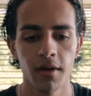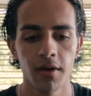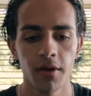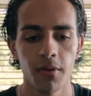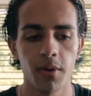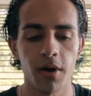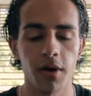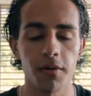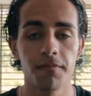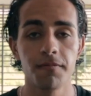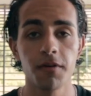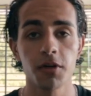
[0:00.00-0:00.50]

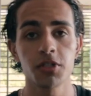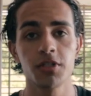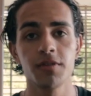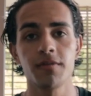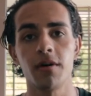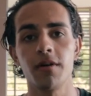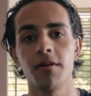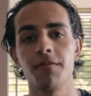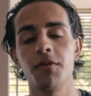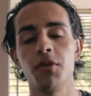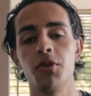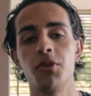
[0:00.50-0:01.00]
Well, first of
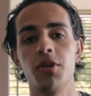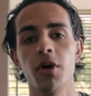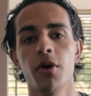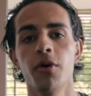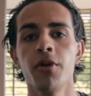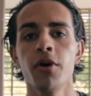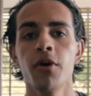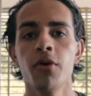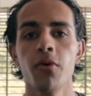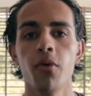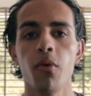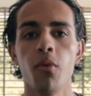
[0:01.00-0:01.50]
all, if you don't
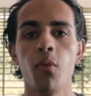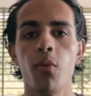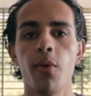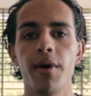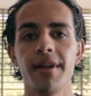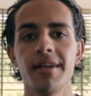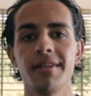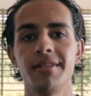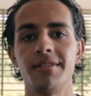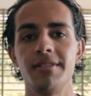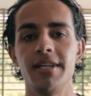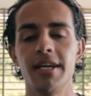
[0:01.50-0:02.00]
know what
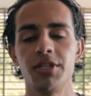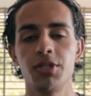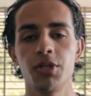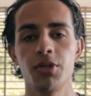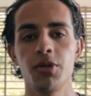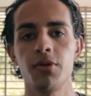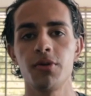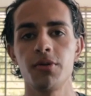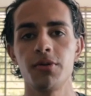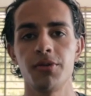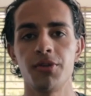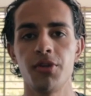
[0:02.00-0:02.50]
a
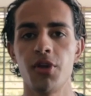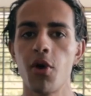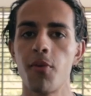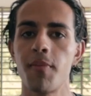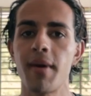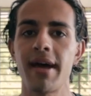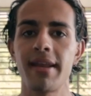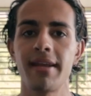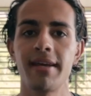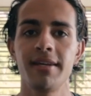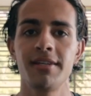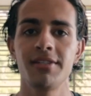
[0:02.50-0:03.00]
digital
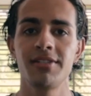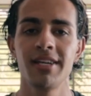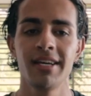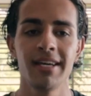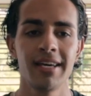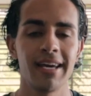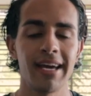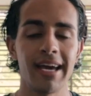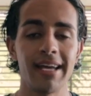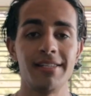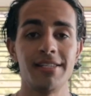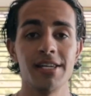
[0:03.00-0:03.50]
nomad is,
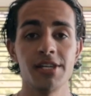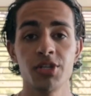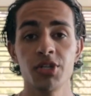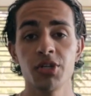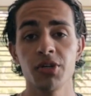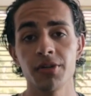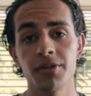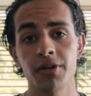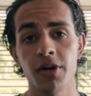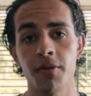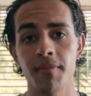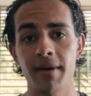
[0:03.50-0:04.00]
a digital
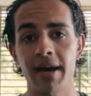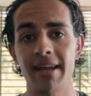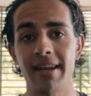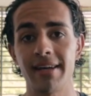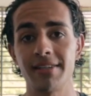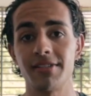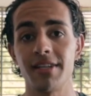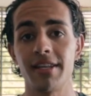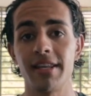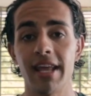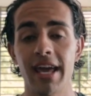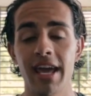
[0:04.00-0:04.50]
nomad, as
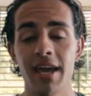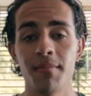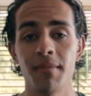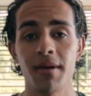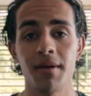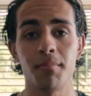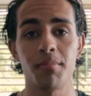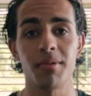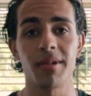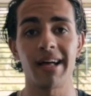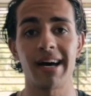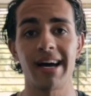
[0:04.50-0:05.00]
the name
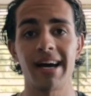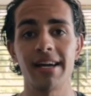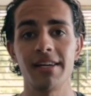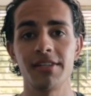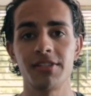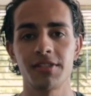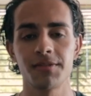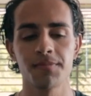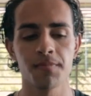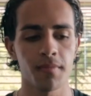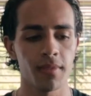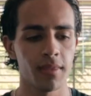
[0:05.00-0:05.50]

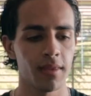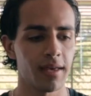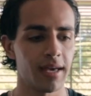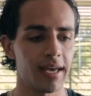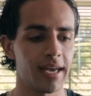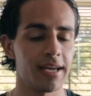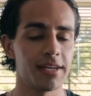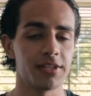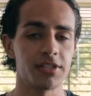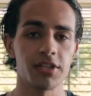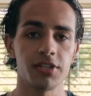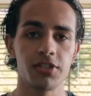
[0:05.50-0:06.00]
implies,
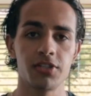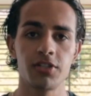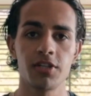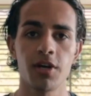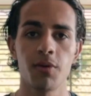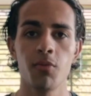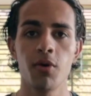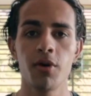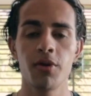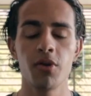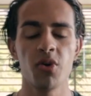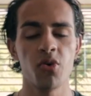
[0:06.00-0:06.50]
is
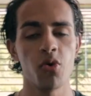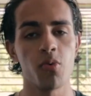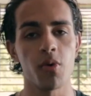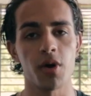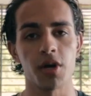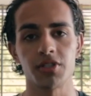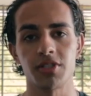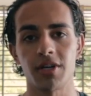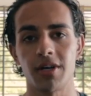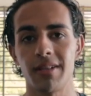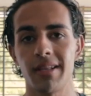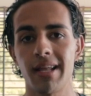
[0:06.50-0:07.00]
someone who
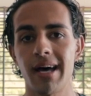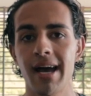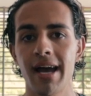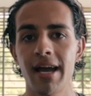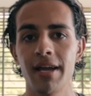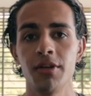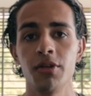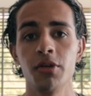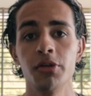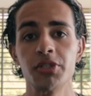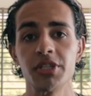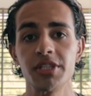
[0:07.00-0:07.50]
works
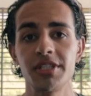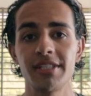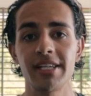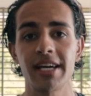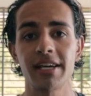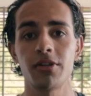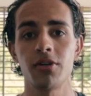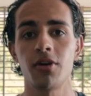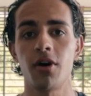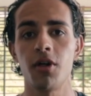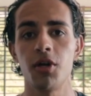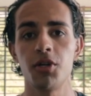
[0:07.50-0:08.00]
online, uses
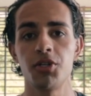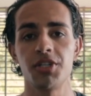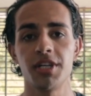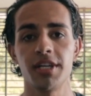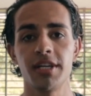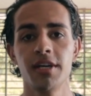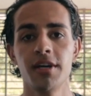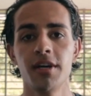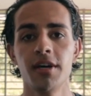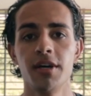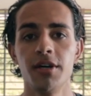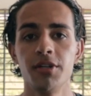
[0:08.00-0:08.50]

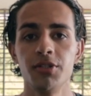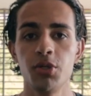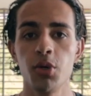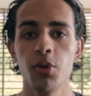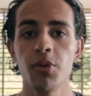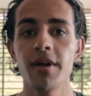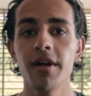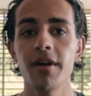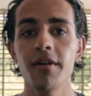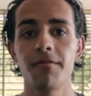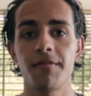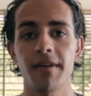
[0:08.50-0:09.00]
technology to
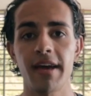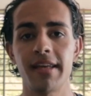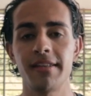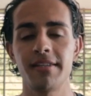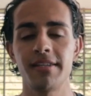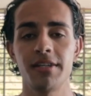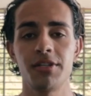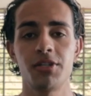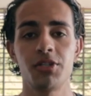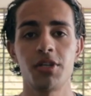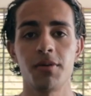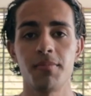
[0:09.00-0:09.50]
their
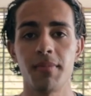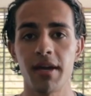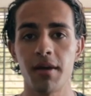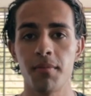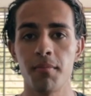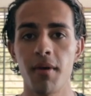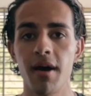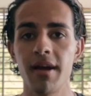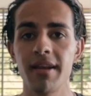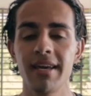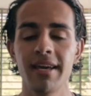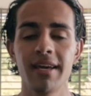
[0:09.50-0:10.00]
advantage to make
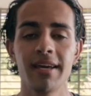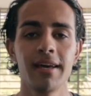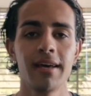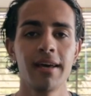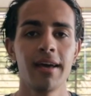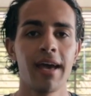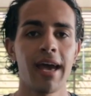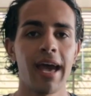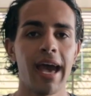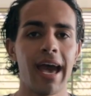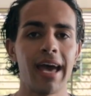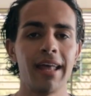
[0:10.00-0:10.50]
money,
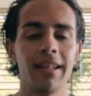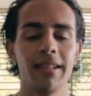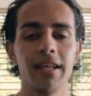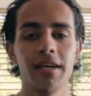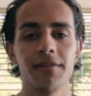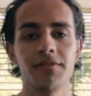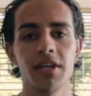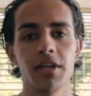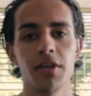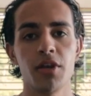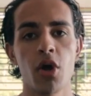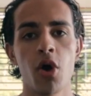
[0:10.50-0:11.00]
and
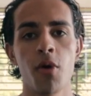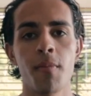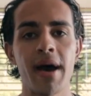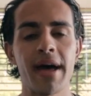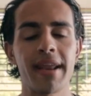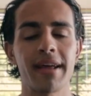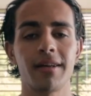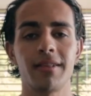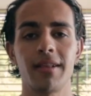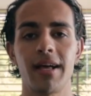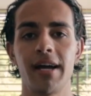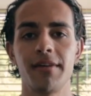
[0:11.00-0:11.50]
lives a
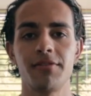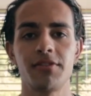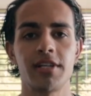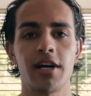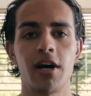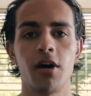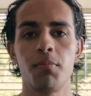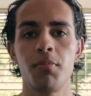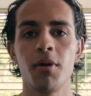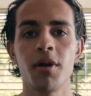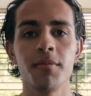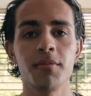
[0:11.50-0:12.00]
nomadic
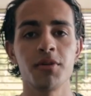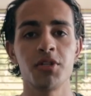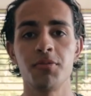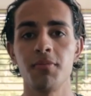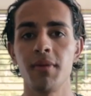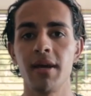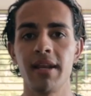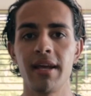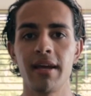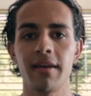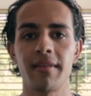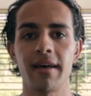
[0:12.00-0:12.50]
lifestyle, pretty much
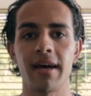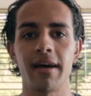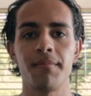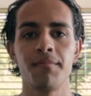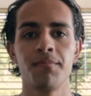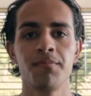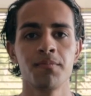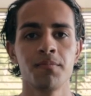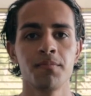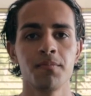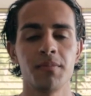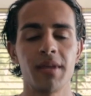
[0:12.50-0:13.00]
meaning that
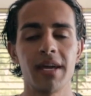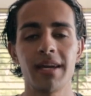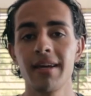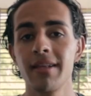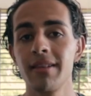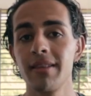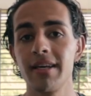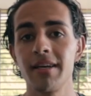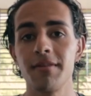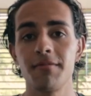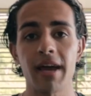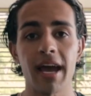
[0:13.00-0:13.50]
they
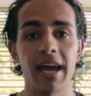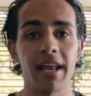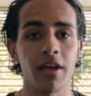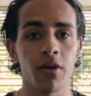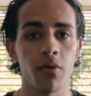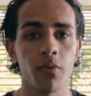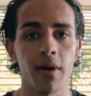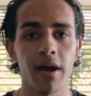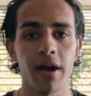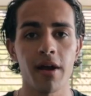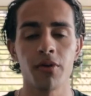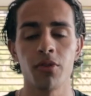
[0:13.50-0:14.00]
can live
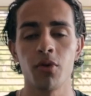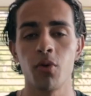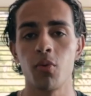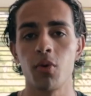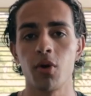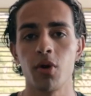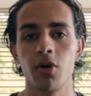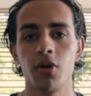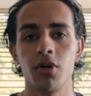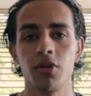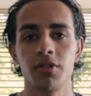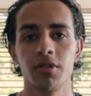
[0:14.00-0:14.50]
anywhere in the
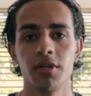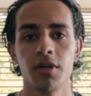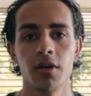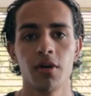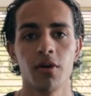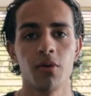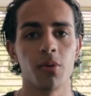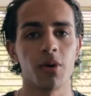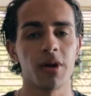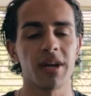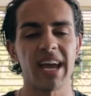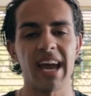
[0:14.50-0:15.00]
world,
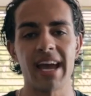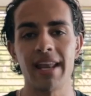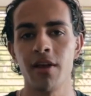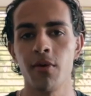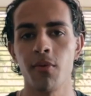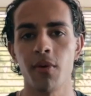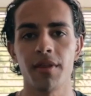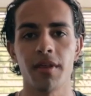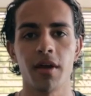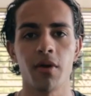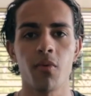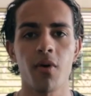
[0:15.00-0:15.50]
work
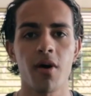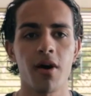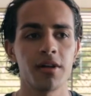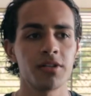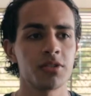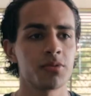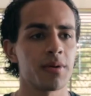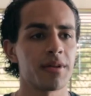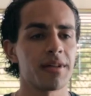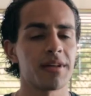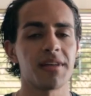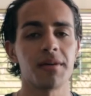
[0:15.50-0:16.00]
anywhere they
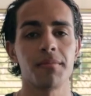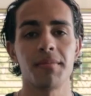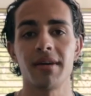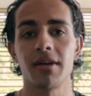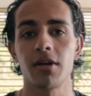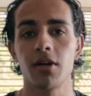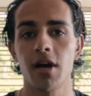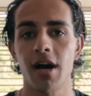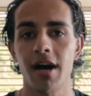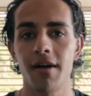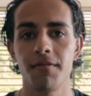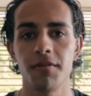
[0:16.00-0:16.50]
want, whether that be a
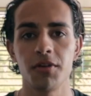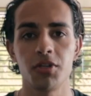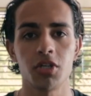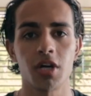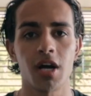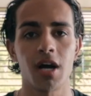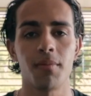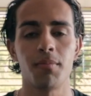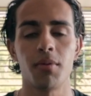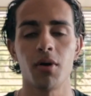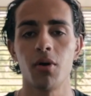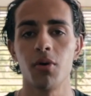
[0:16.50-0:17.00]
coffee
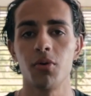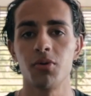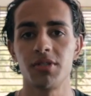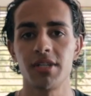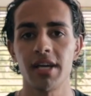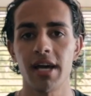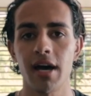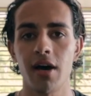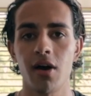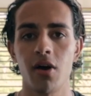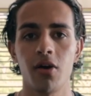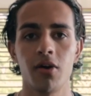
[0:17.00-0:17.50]
shop, a
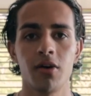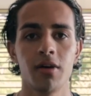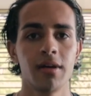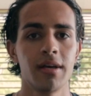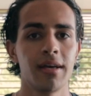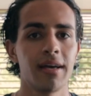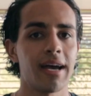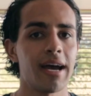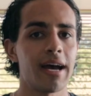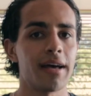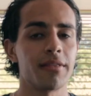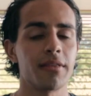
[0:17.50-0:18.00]
hotel,
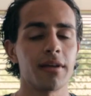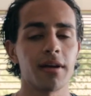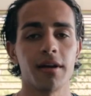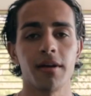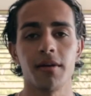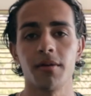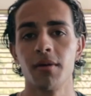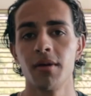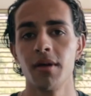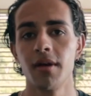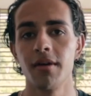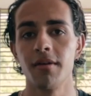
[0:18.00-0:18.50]
at
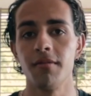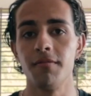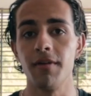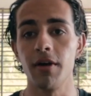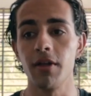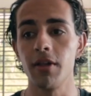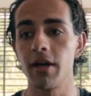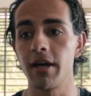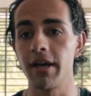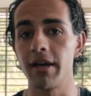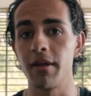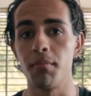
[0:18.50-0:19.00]
their
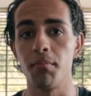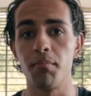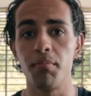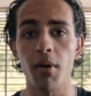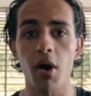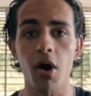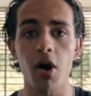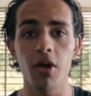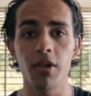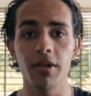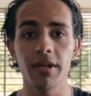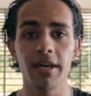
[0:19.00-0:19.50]
villa in
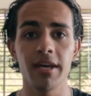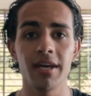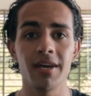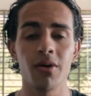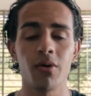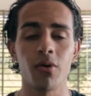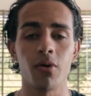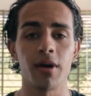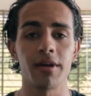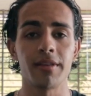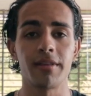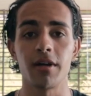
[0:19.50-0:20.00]
Bali,
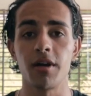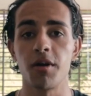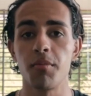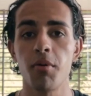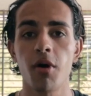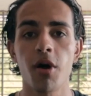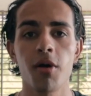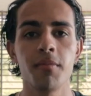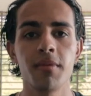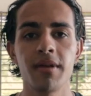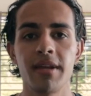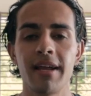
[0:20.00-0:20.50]
or at their
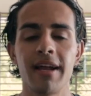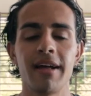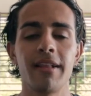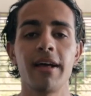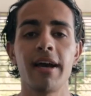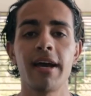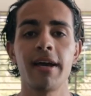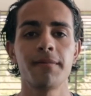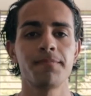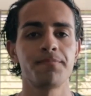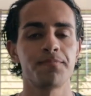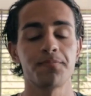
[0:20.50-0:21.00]
apartment in
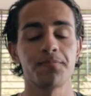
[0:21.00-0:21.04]
LA.